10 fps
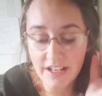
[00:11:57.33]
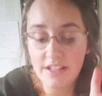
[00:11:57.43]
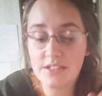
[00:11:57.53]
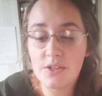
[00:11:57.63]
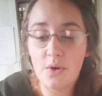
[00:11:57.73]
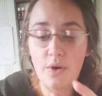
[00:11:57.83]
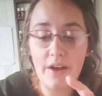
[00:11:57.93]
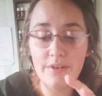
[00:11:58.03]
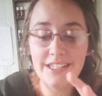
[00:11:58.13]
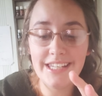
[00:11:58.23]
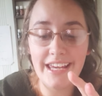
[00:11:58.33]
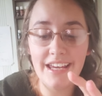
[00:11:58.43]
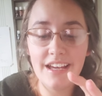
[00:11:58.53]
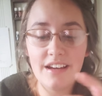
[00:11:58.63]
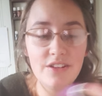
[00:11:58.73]
So I would
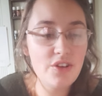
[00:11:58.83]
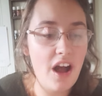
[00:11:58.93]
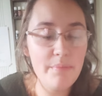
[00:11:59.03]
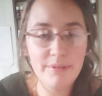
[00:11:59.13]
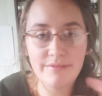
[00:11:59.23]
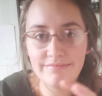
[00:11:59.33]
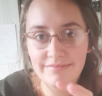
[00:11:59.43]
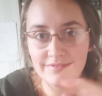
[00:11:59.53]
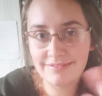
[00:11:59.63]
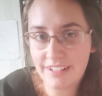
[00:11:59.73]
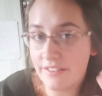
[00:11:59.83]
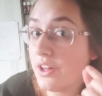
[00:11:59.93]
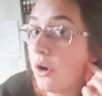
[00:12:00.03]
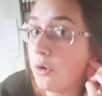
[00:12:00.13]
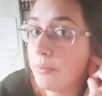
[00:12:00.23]
take a drop of the
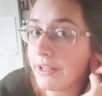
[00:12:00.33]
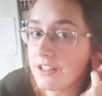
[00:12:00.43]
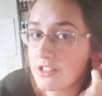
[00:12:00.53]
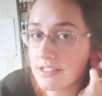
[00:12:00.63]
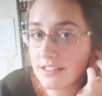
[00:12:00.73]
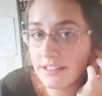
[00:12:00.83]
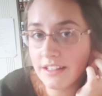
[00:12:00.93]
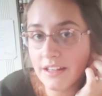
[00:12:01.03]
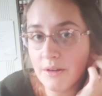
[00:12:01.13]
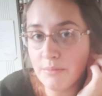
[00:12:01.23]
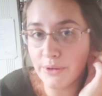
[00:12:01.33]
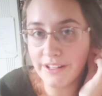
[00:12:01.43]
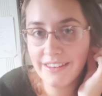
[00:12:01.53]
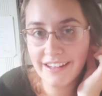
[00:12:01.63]
Hope and just put it